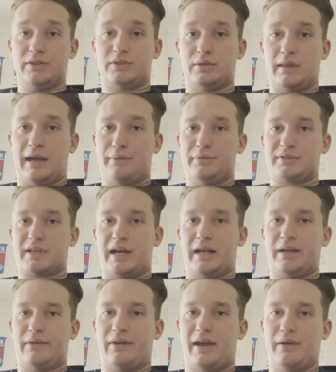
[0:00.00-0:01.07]
So that was
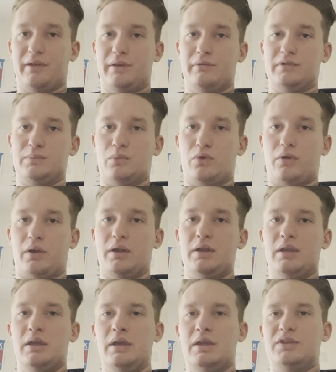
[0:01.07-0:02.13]
kind of how he was more
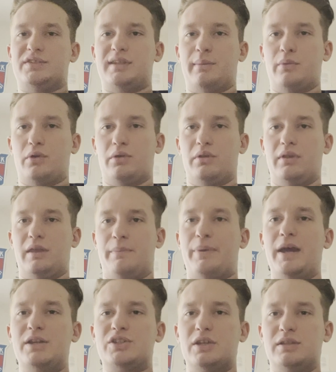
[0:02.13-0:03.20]
similarly
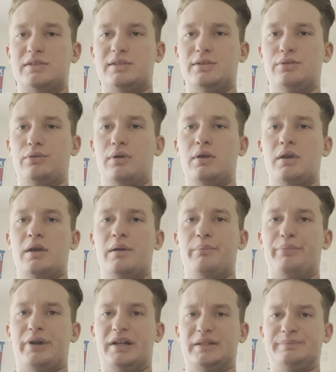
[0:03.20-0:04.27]
pitching to.
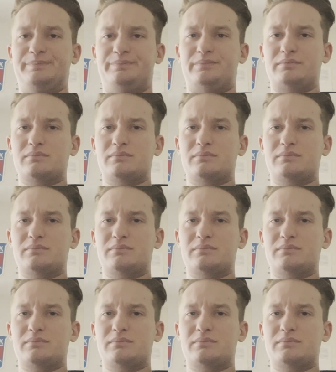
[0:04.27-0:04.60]
But